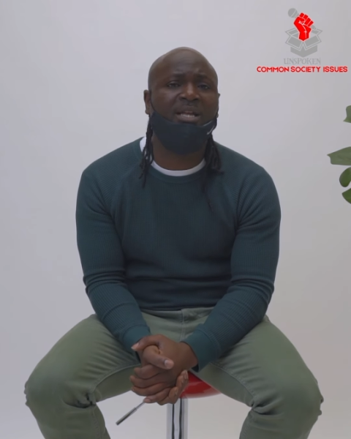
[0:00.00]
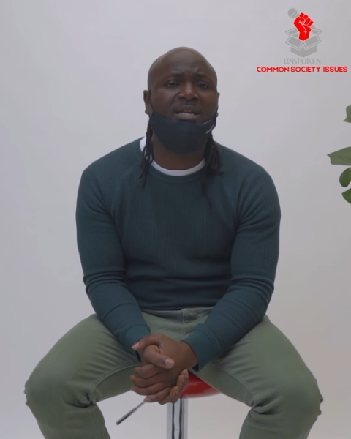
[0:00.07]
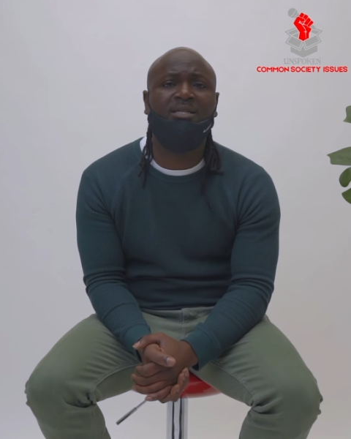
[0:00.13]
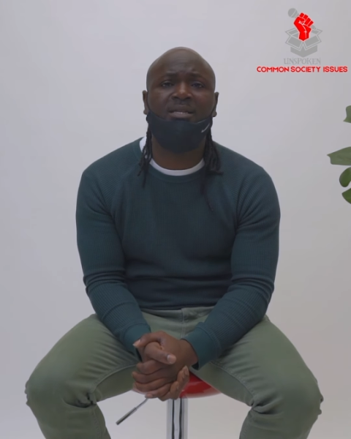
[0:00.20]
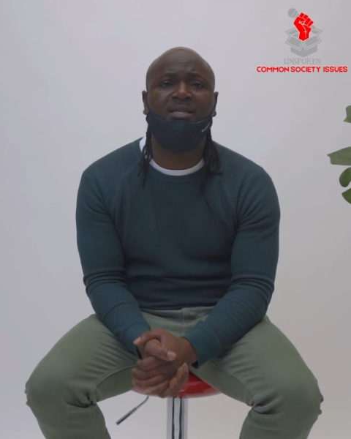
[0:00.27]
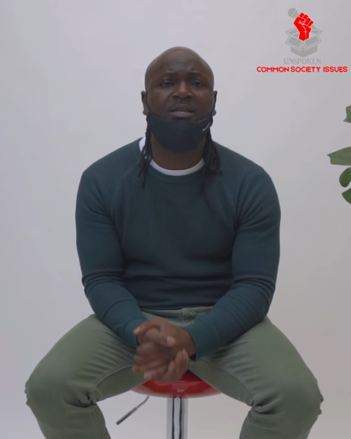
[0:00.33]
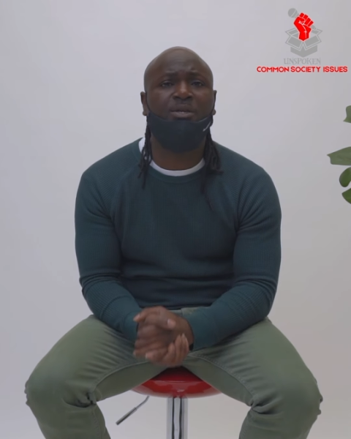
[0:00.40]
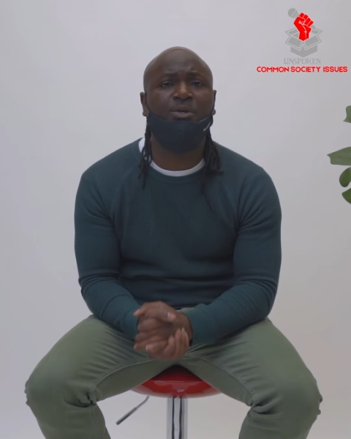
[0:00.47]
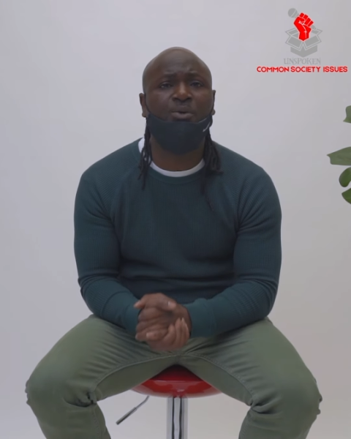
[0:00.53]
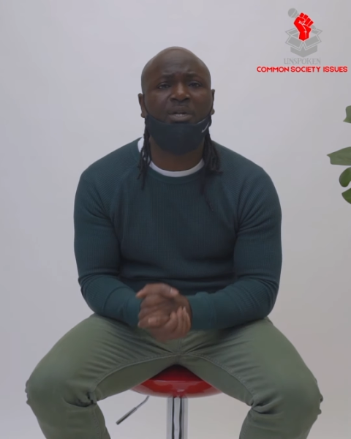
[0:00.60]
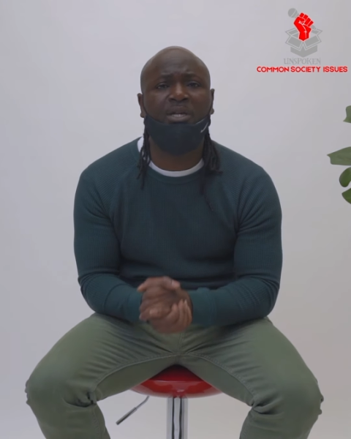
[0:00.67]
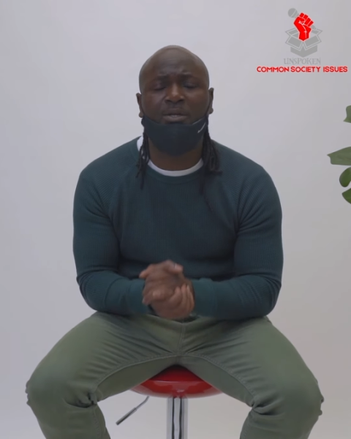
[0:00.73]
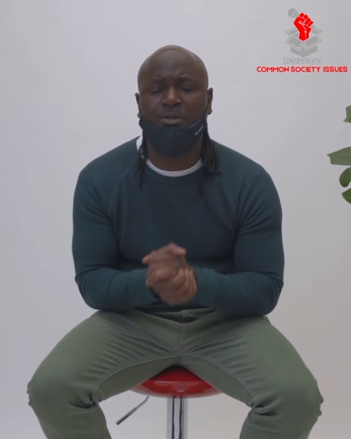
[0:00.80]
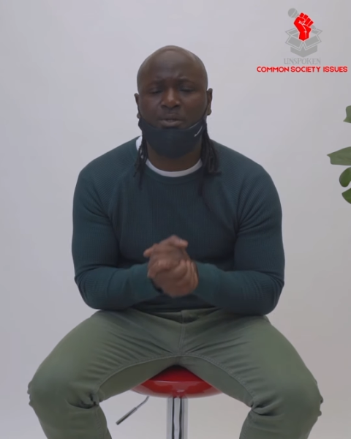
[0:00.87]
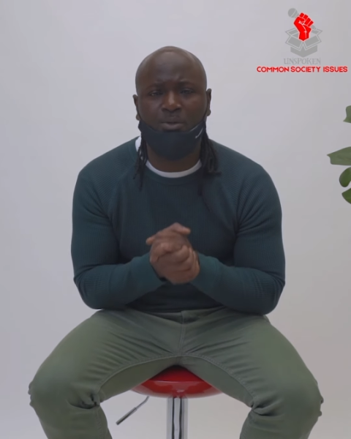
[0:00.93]
anything that you
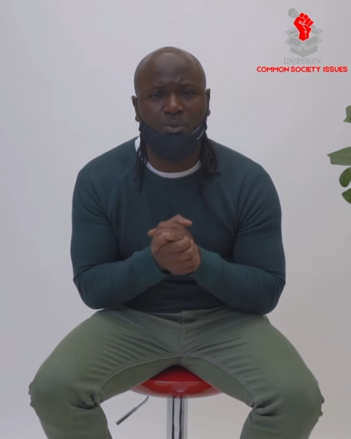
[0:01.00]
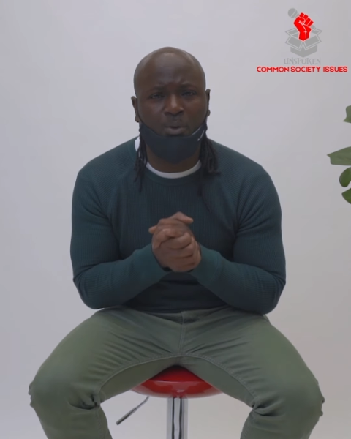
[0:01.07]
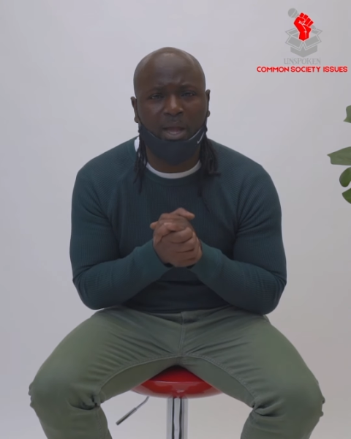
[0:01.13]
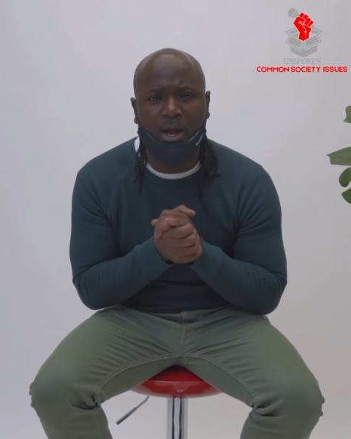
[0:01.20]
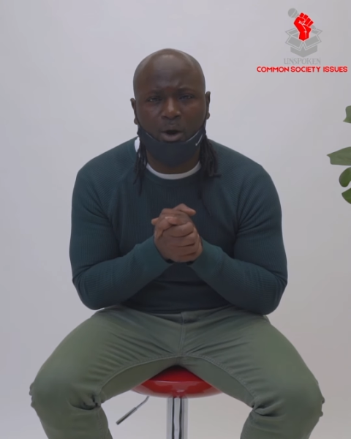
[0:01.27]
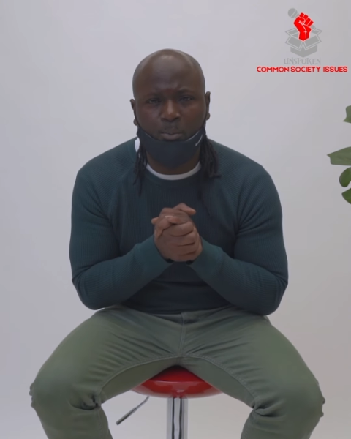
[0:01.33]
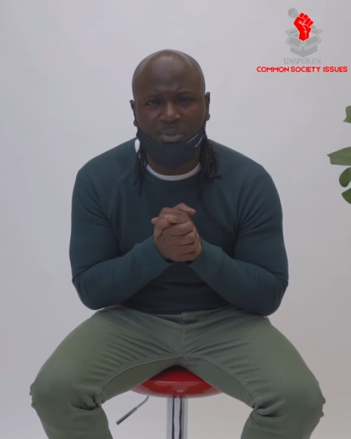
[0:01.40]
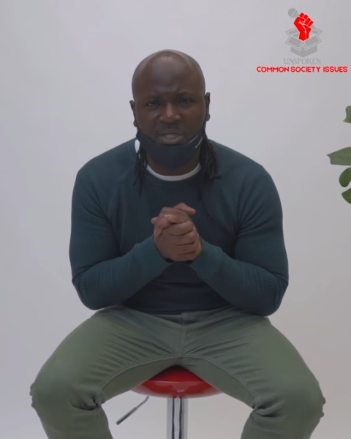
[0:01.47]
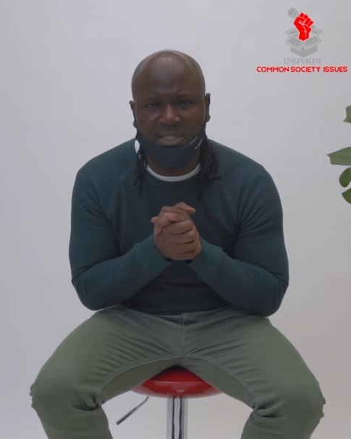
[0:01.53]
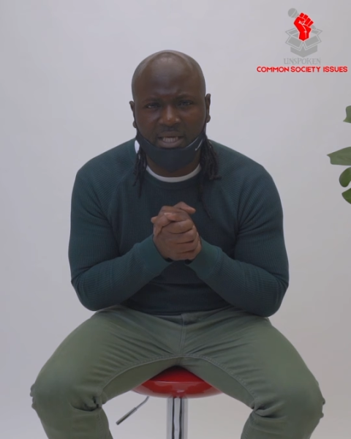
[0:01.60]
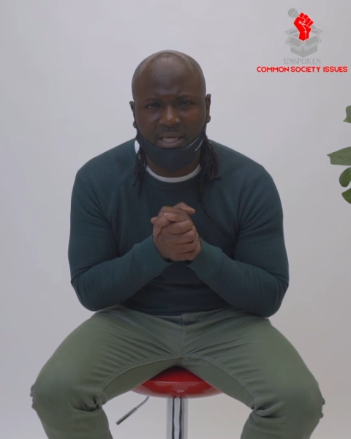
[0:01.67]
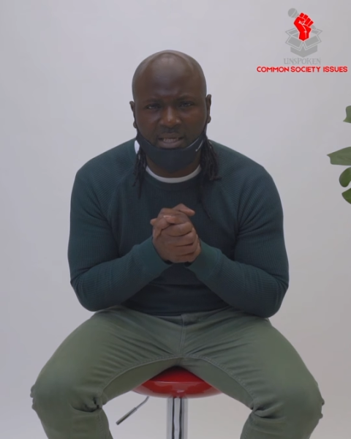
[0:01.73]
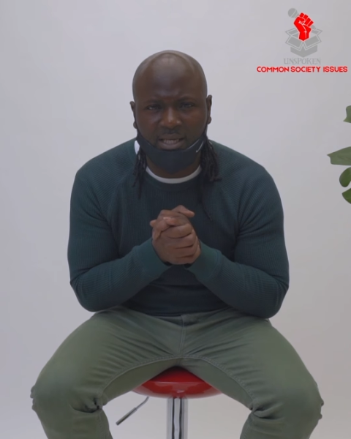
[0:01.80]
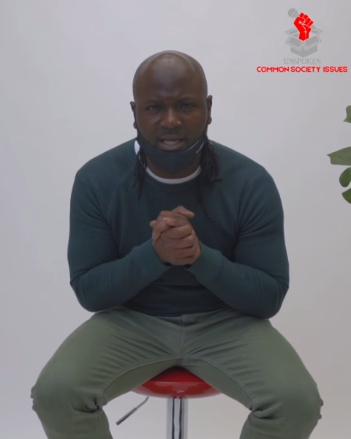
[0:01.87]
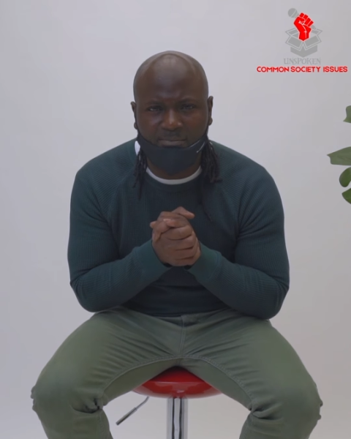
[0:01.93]
can do to help his
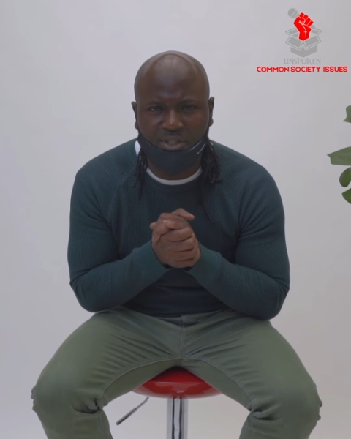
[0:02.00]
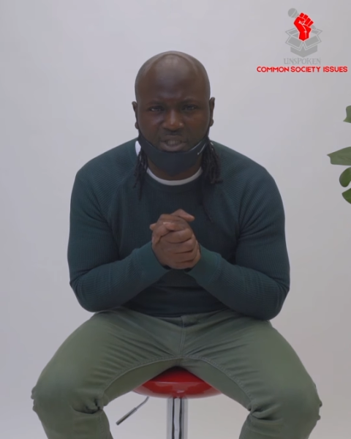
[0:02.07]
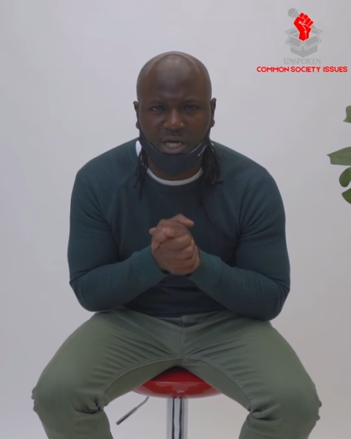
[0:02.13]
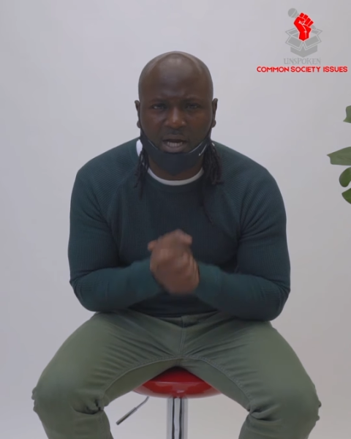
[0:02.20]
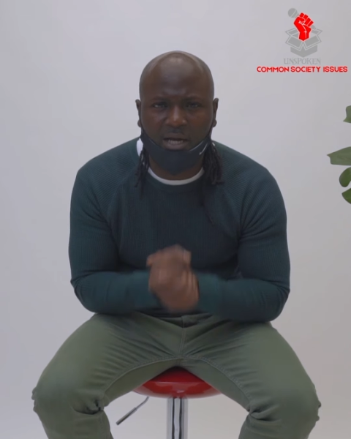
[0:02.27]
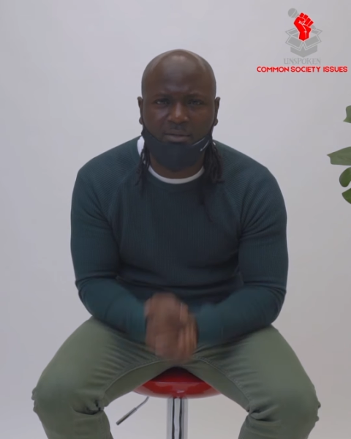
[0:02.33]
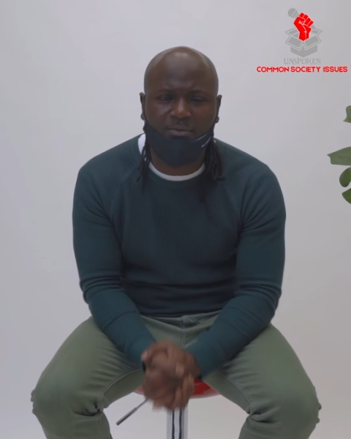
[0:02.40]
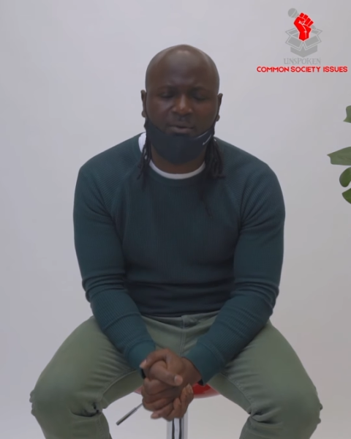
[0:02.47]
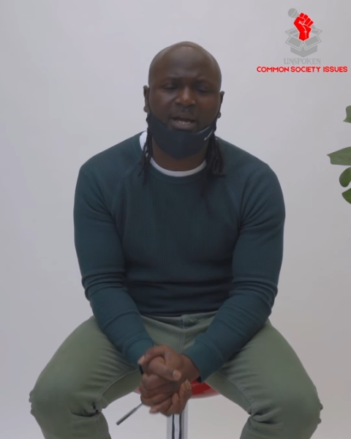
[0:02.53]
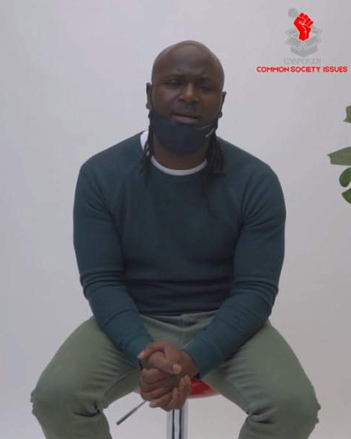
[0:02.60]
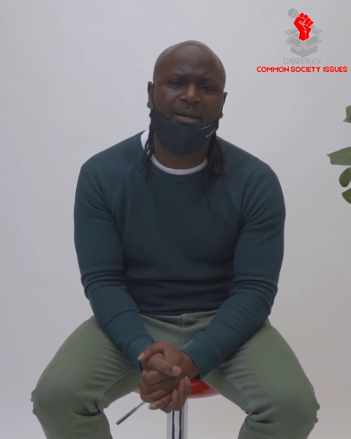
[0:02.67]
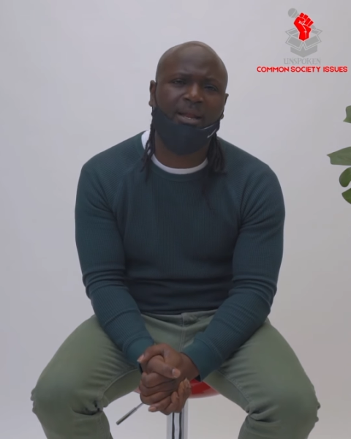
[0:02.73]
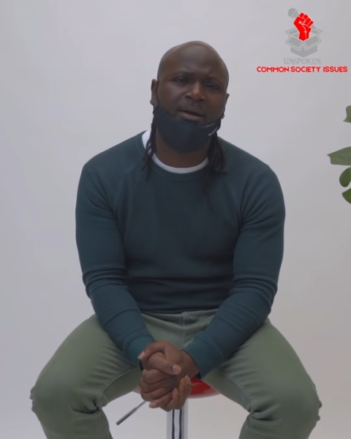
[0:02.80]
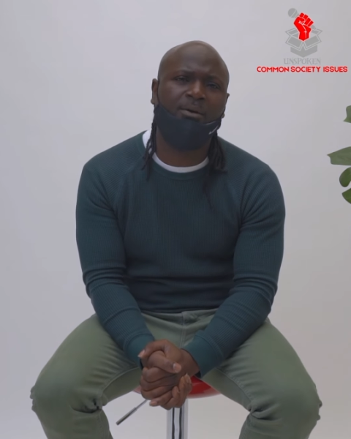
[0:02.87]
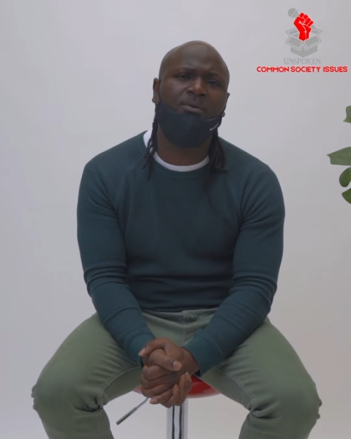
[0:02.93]
kidnapped child
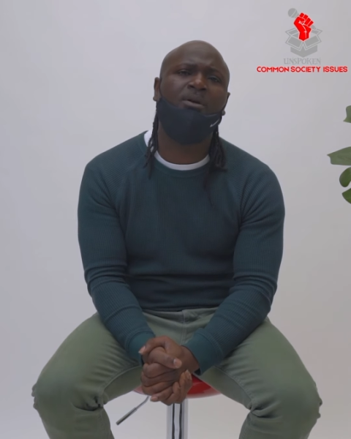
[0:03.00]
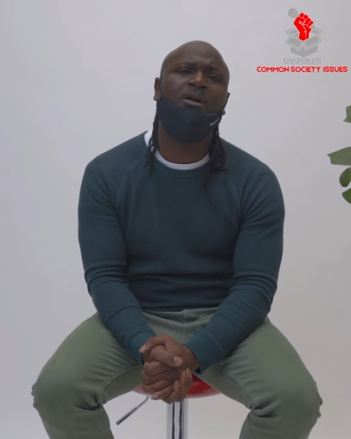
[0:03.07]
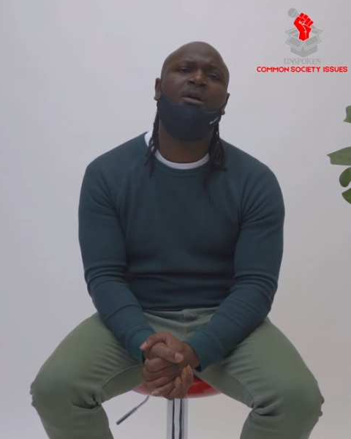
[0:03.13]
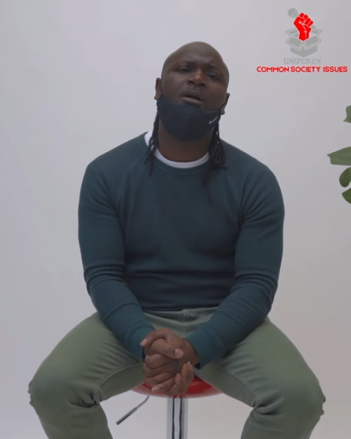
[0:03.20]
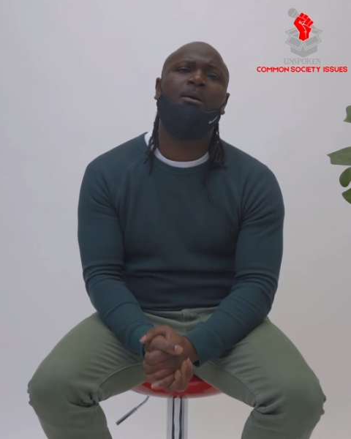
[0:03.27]
right now,